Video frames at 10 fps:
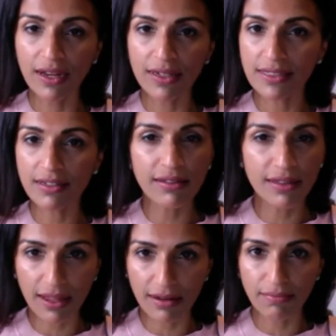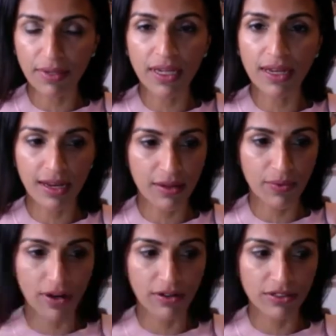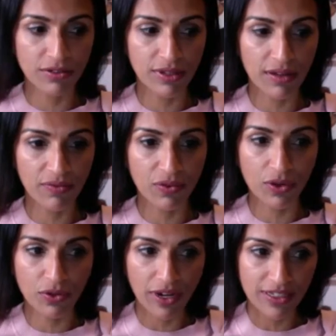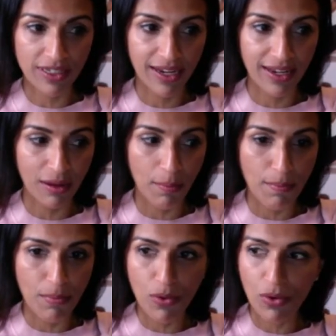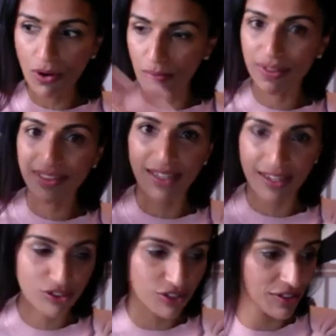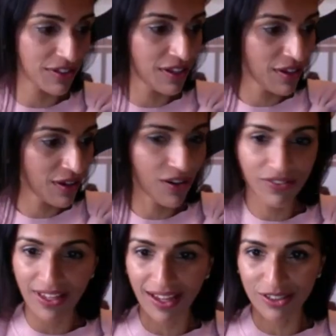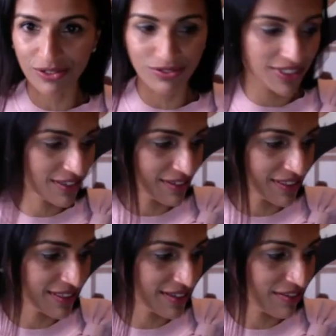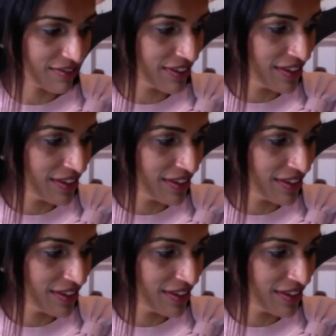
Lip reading: Start then, begin anywhere. So therefore you're actually getting more potential of the actual result itself.